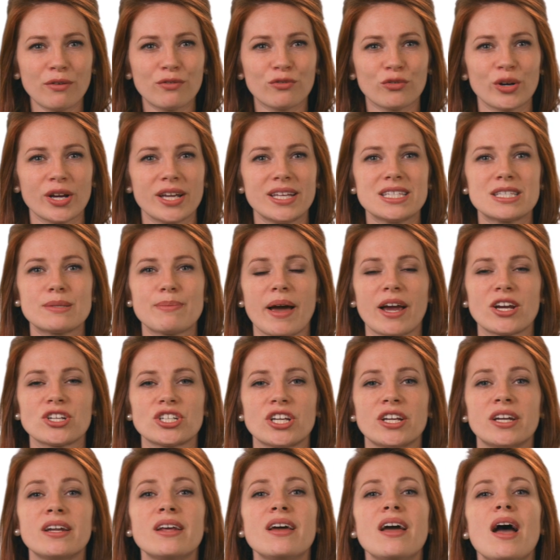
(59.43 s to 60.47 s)
a free
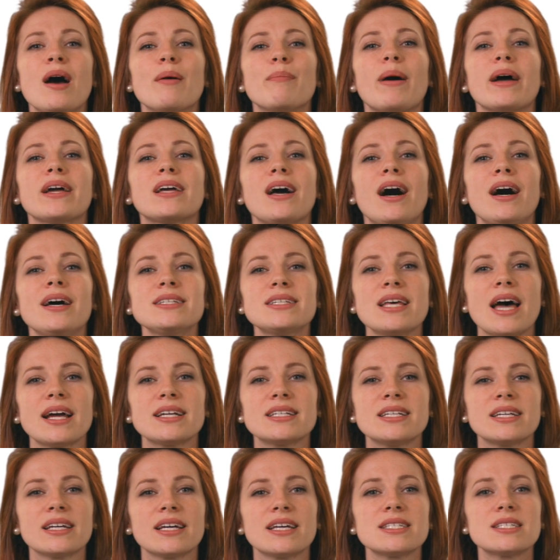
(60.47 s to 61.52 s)
inspection by
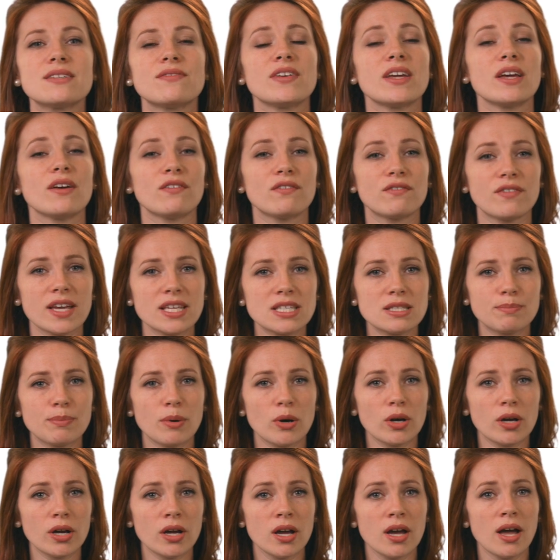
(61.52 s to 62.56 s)
contacting us via
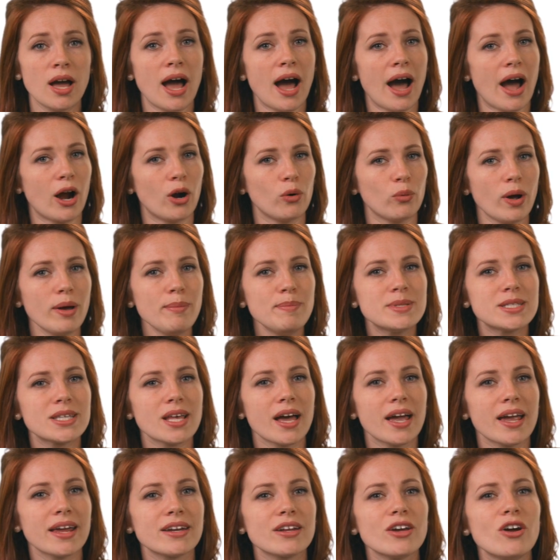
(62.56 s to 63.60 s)
Facebook, our
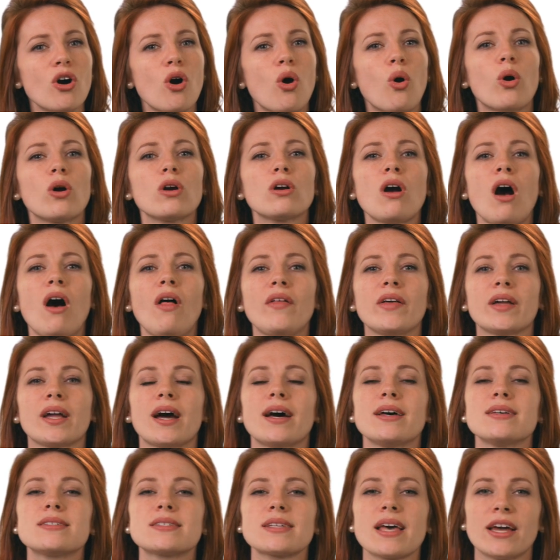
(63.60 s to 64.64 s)
website, or calling
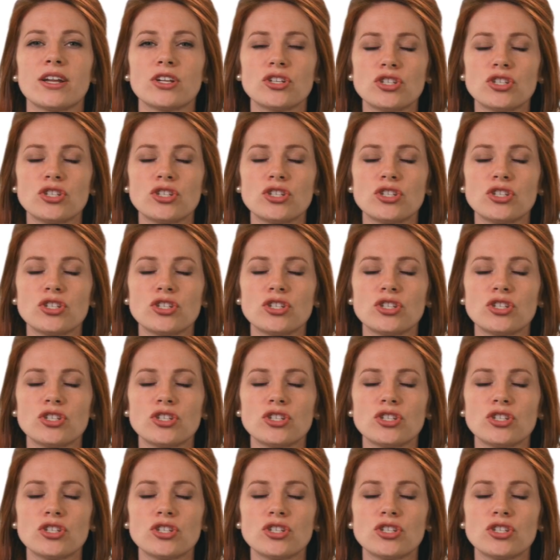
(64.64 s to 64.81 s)
us at